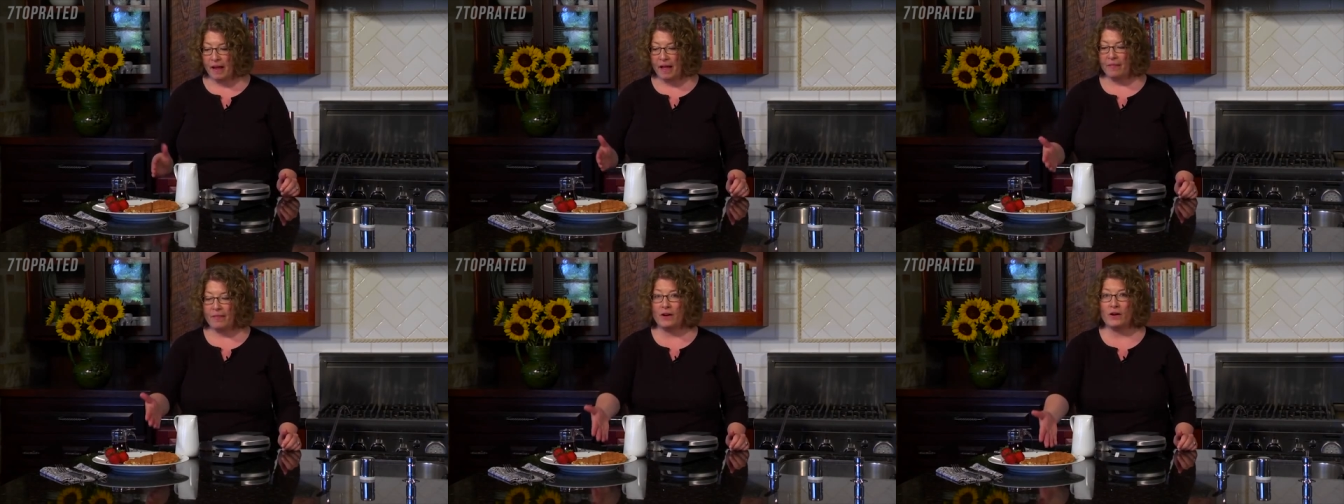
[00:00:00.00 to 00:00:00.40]

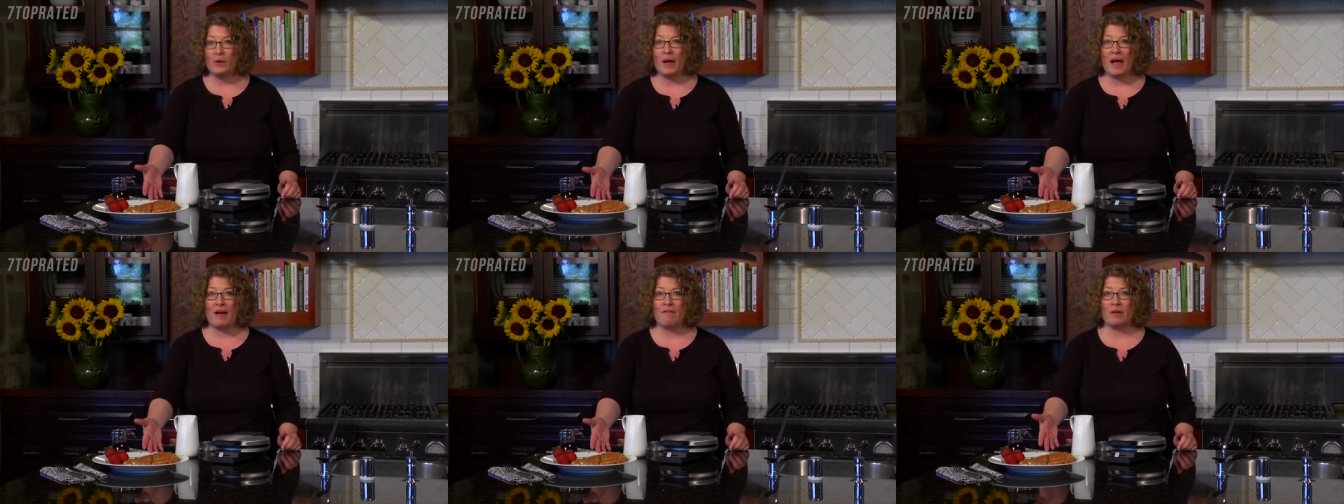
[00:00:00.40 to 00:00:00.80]
And there
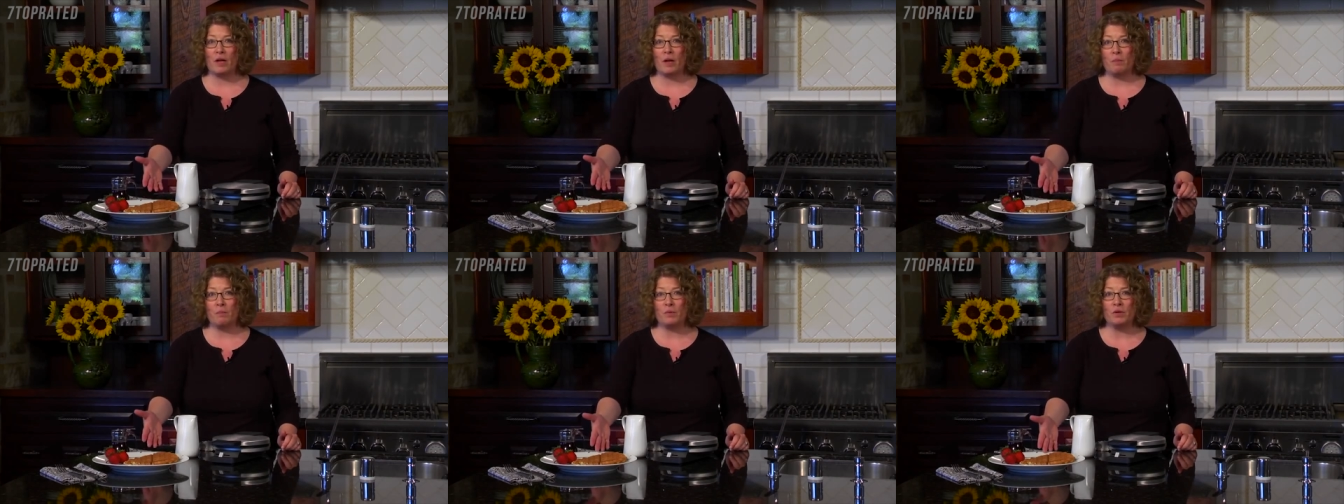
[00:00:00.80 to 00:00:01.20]
you have it,
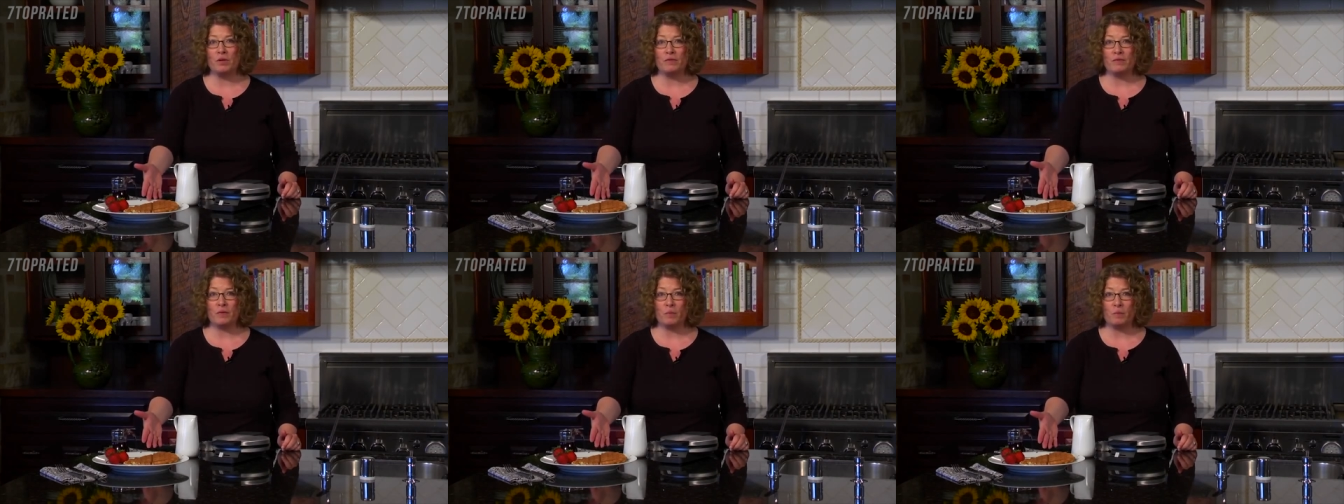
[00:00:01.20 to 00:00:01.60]
a
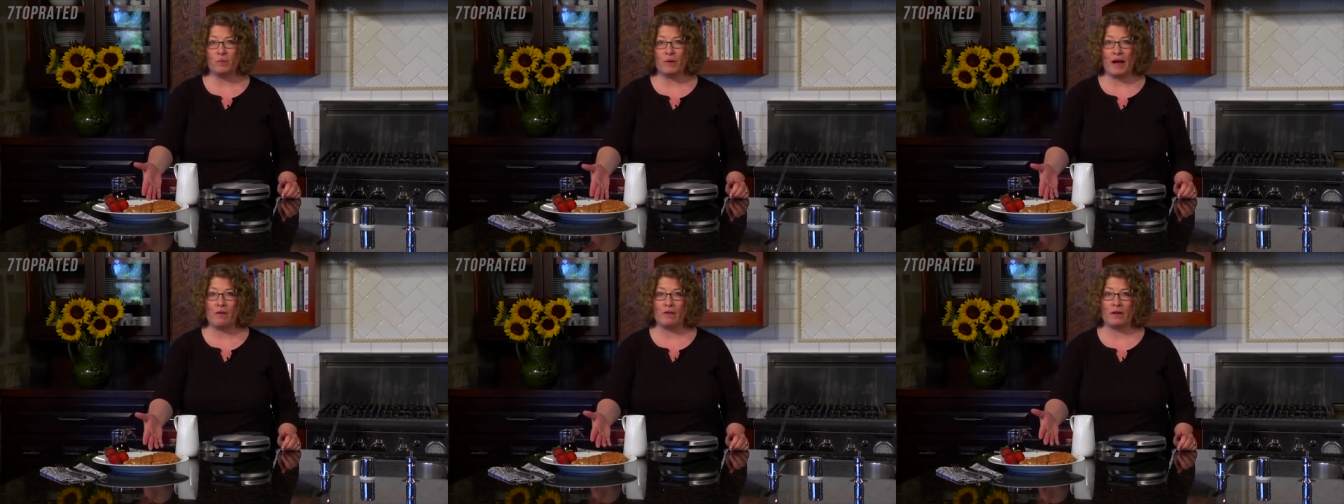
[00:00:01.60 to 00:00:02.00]
beautiful
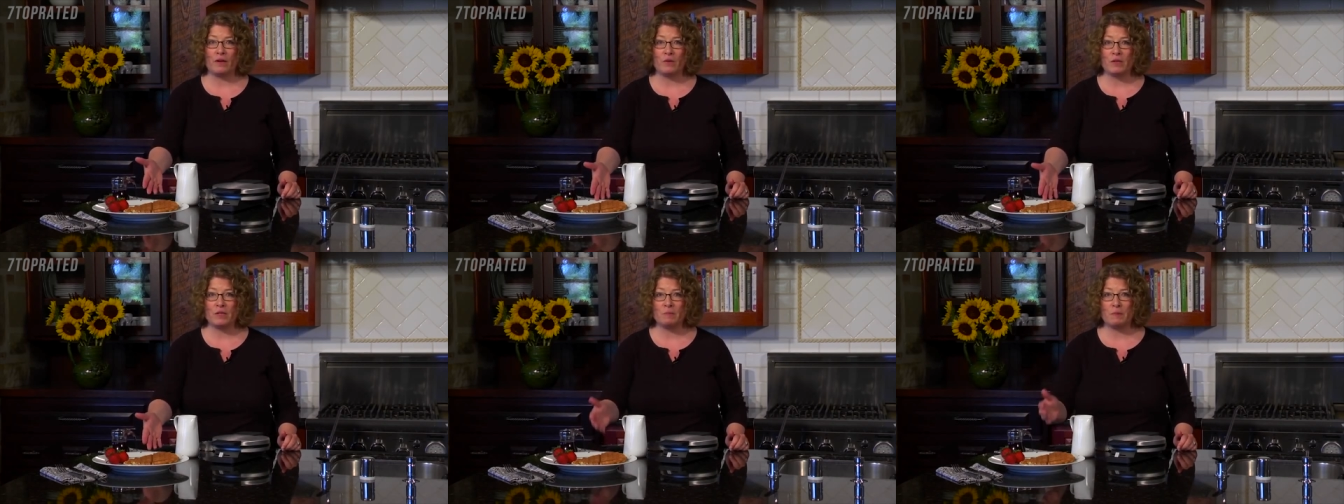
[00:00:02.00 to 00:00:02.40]
brown
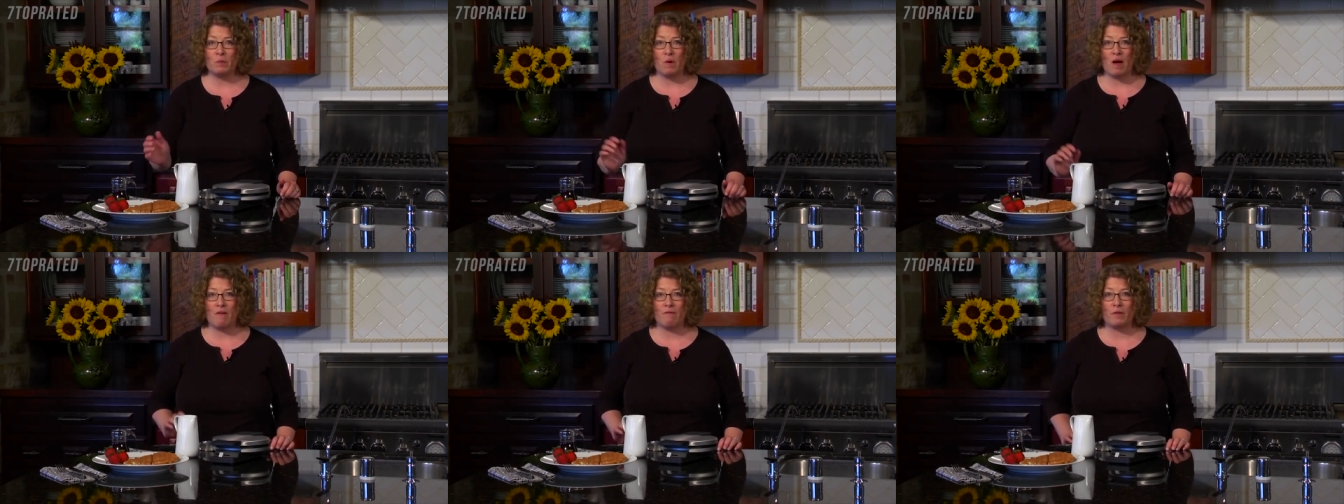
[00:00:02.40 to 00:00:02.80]
and crispy
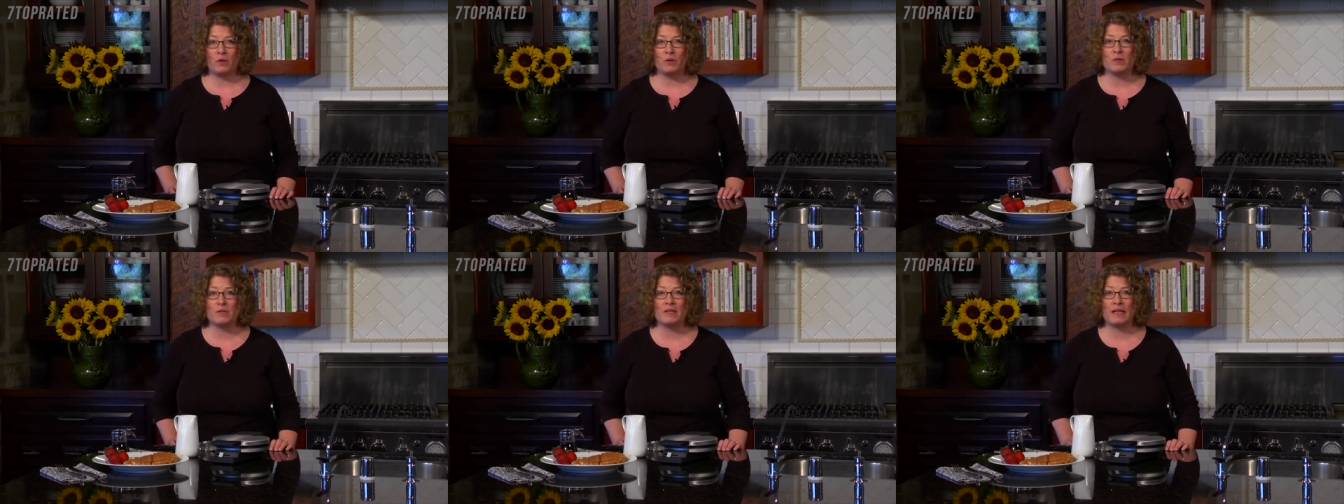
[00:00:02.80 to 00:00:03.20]
waffle
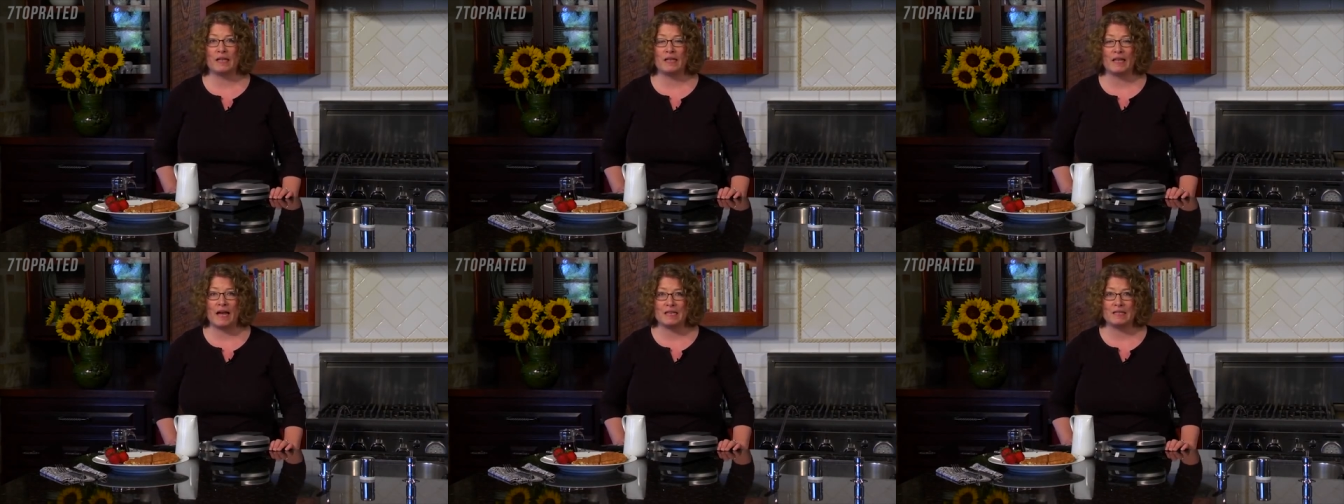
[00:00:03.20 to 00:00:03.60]
using the
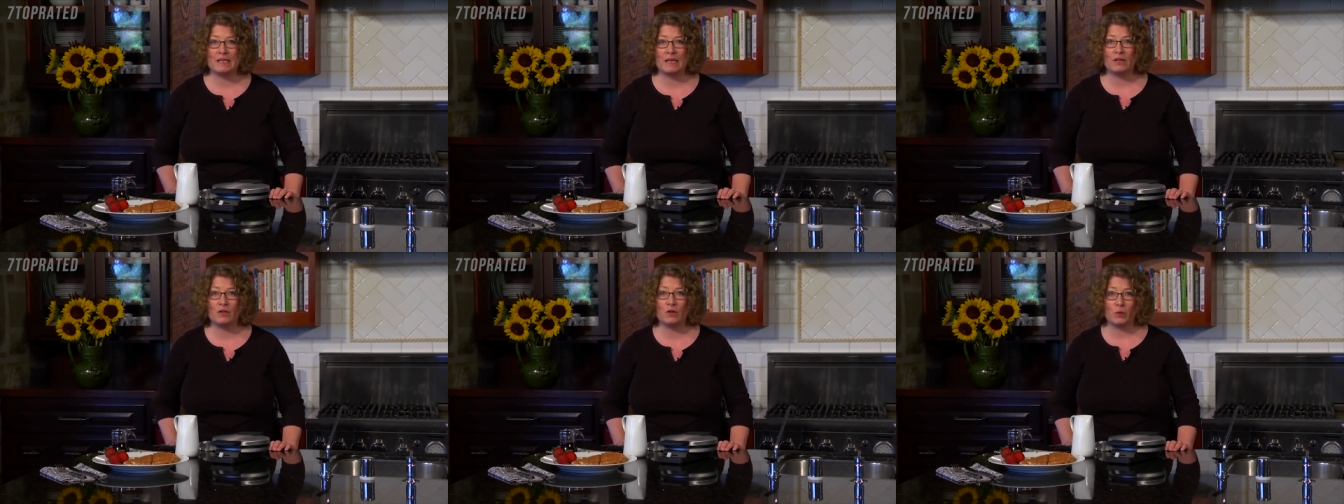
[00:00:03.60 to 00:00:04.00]

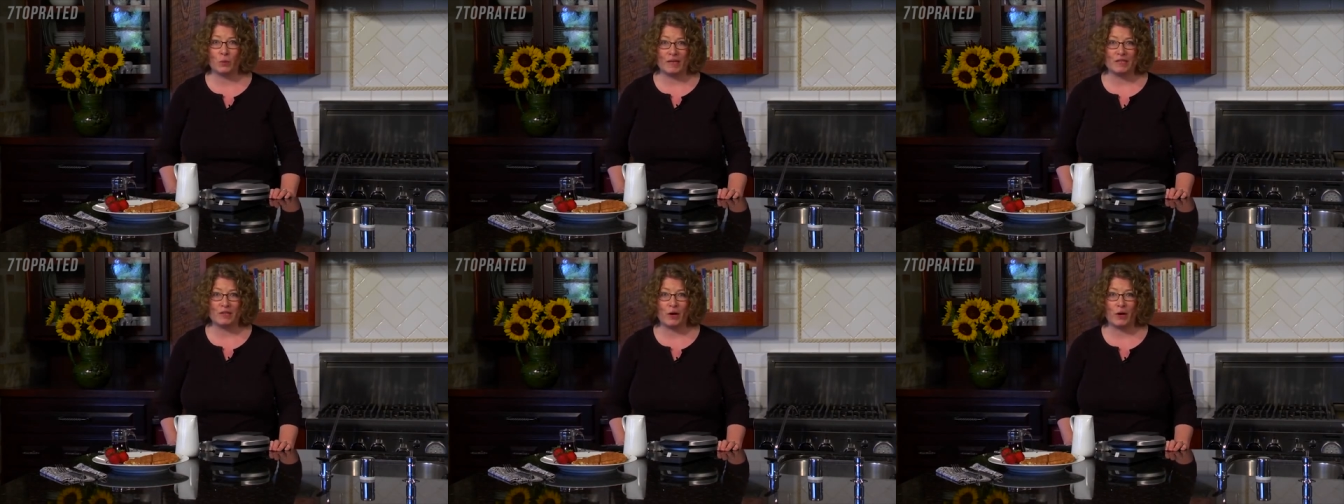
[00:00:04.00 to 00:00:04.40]
classic
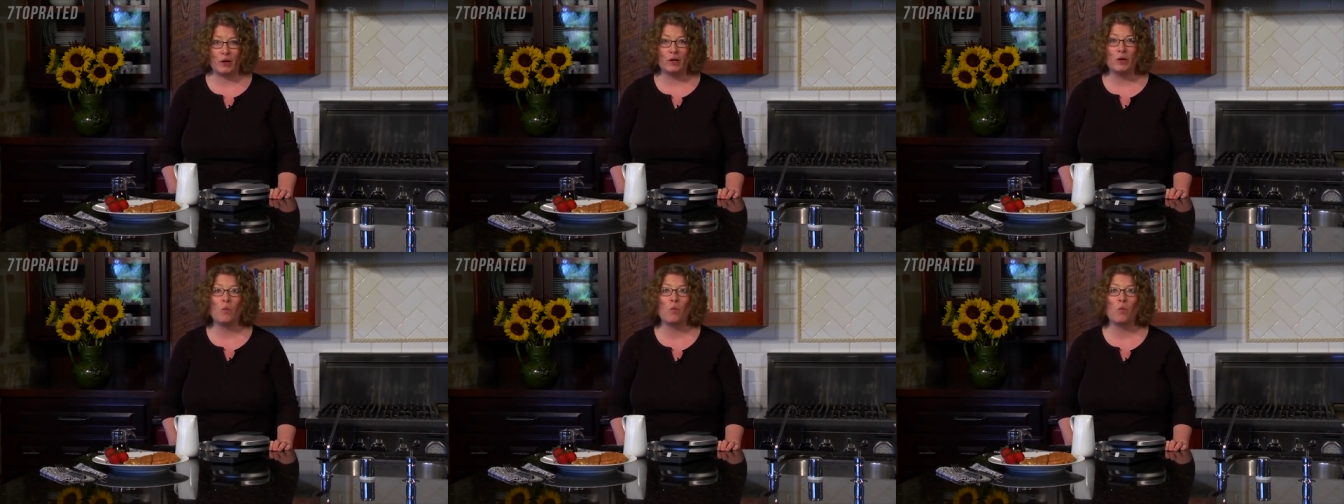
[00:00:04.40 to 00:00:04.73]
Cuisinart